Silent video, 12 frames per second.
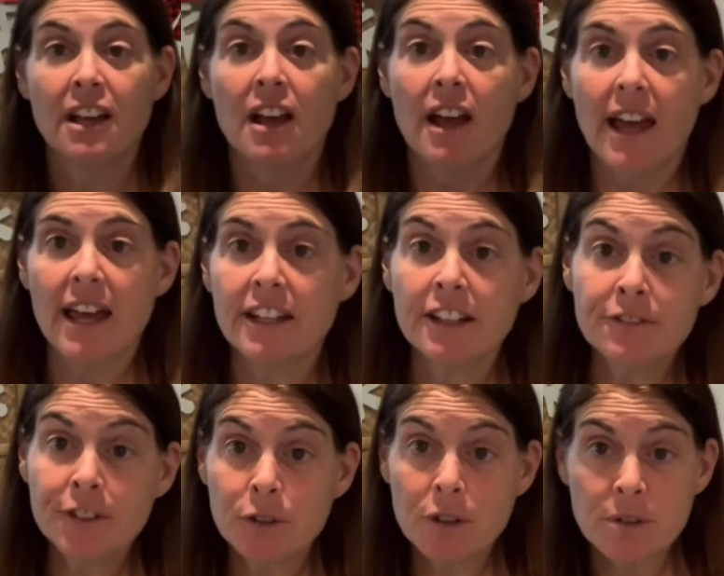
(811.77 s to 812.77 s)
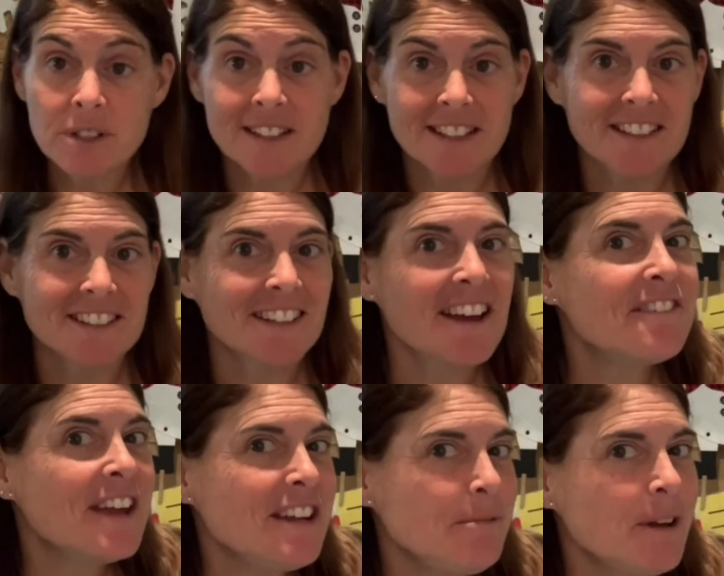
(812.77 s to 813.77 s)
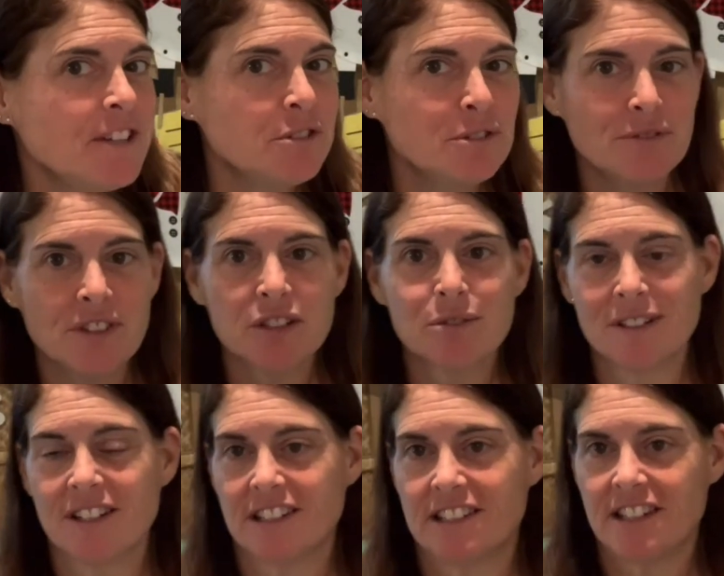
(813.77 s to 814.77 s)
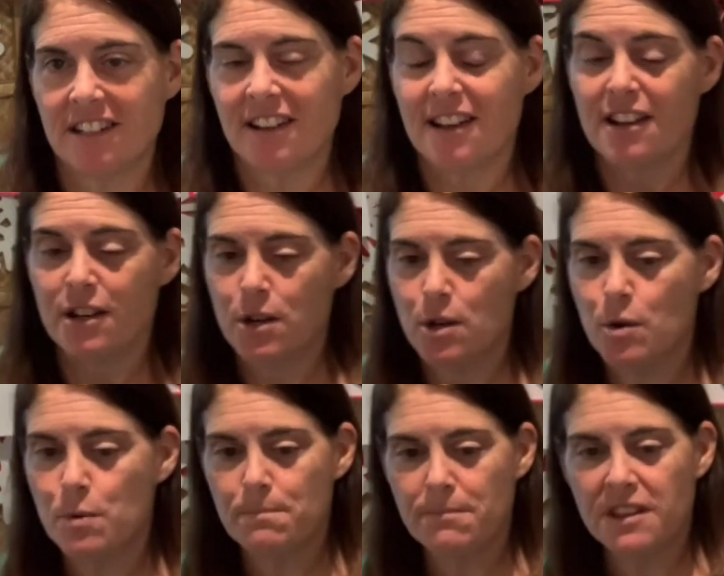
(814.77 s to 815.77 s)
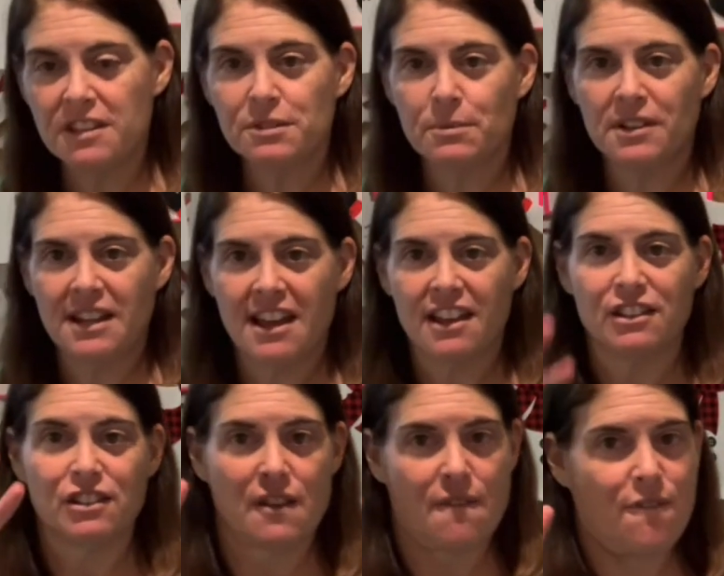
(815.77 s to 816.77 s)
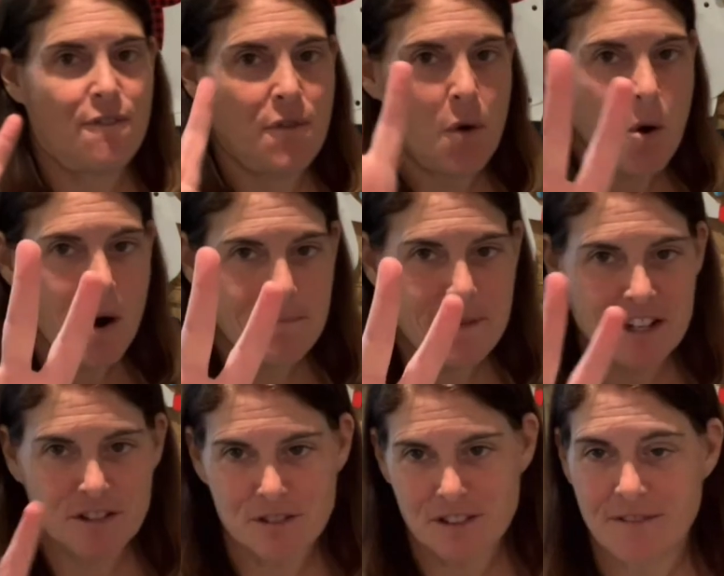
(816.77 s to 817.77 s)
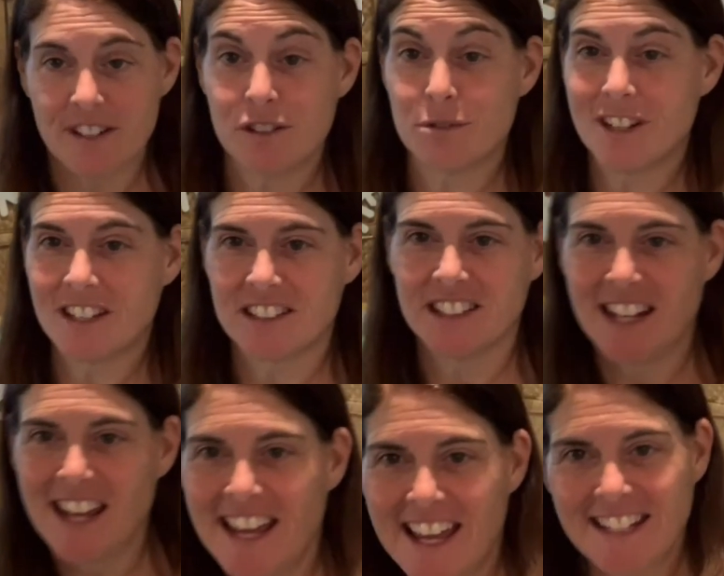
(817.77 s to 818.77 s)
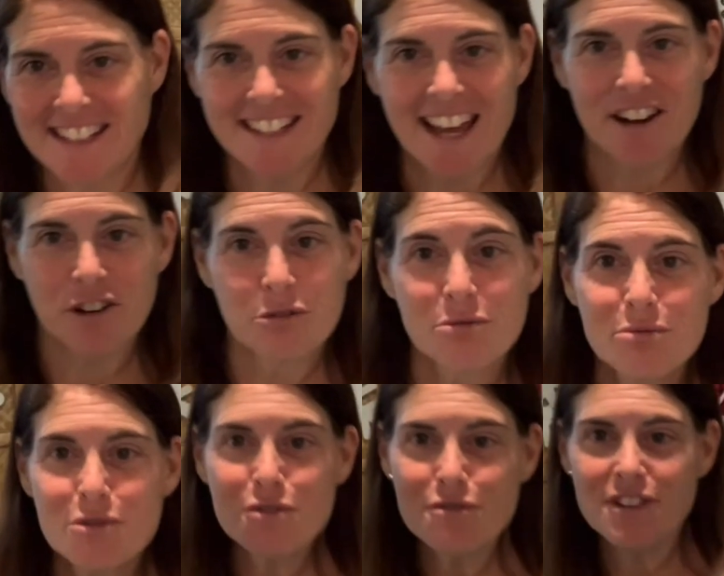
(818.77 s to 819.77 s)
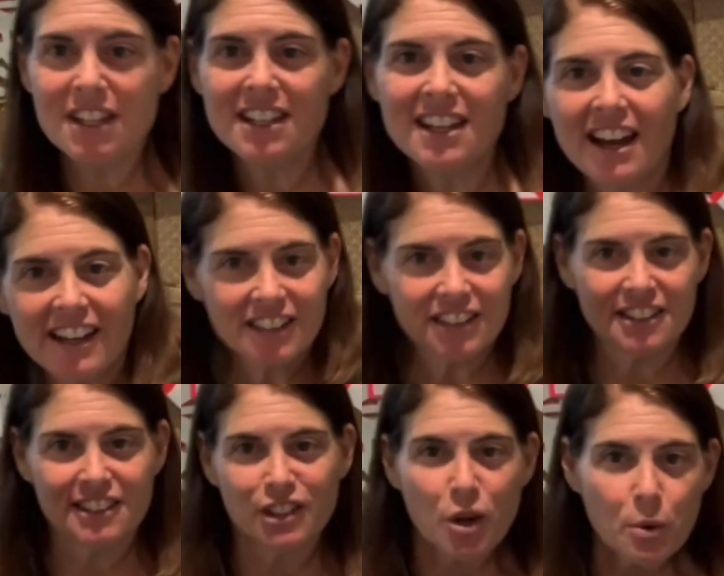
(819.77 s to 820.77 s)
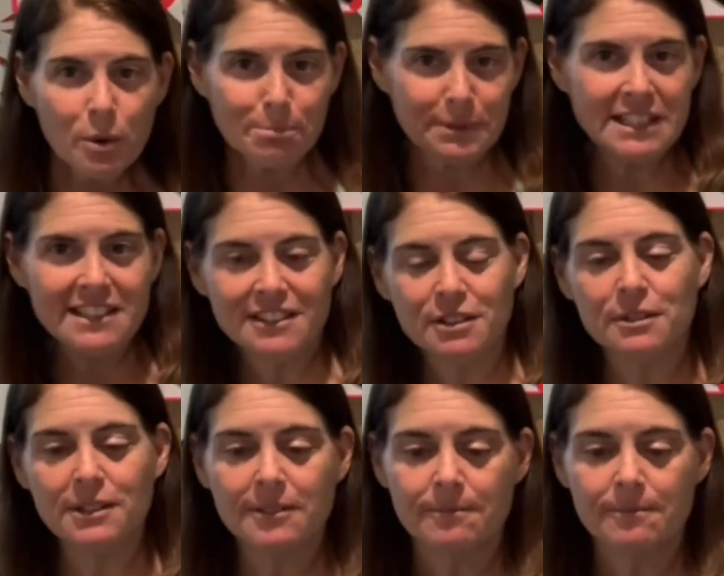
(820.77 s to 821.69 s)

And if you notice, it doesn't have 8 measures of introduction. Nope, this one has 4 measures of introduction. And it's got a groovy, kind of slower beat to it.